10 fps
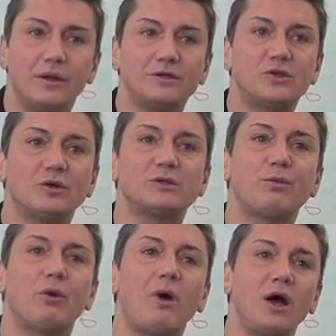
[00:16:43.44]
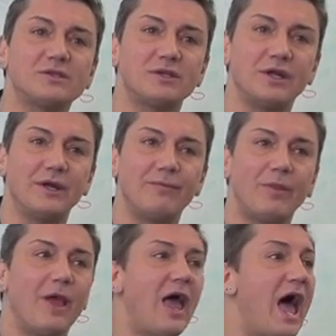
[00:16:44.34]
So it's porosity.
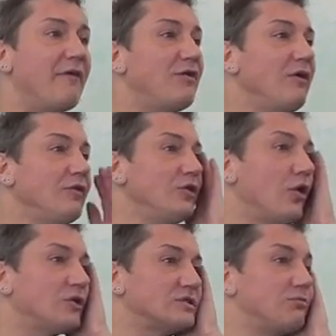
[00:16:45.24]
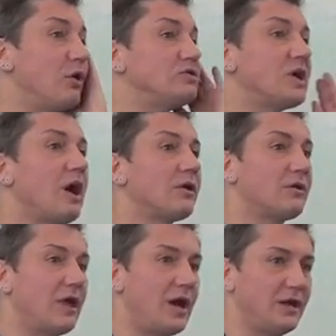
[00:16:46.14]
Have you ever noticed most color
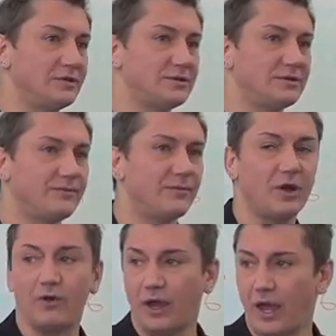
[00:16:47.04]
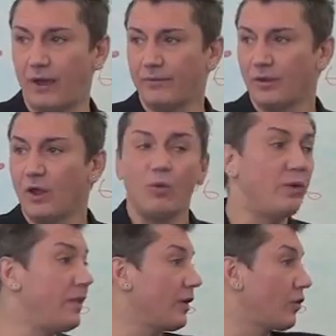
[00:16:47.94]
lines, okay,
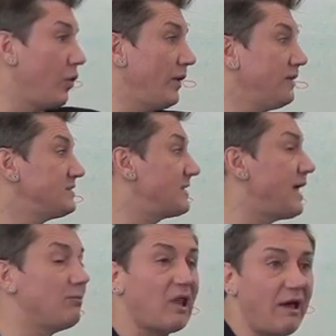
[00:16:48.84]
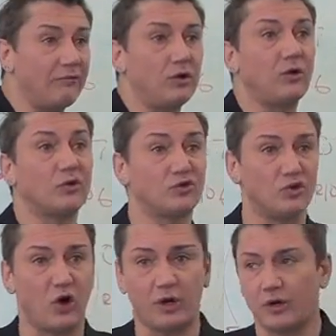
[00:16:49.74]
when they're going the same level or
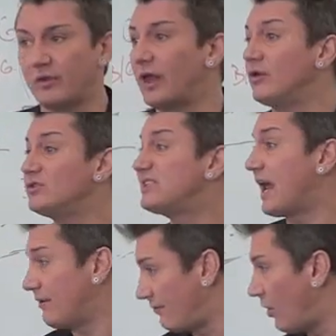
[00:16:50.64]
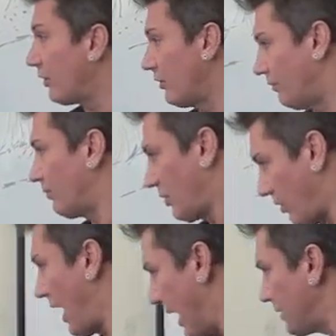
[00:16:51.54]
darker, they use 10 volume,
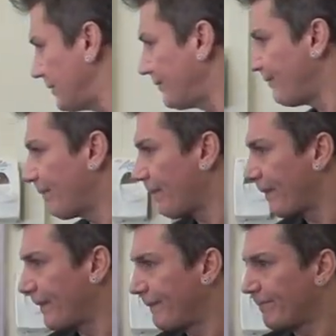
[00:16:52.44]
correct? Yes.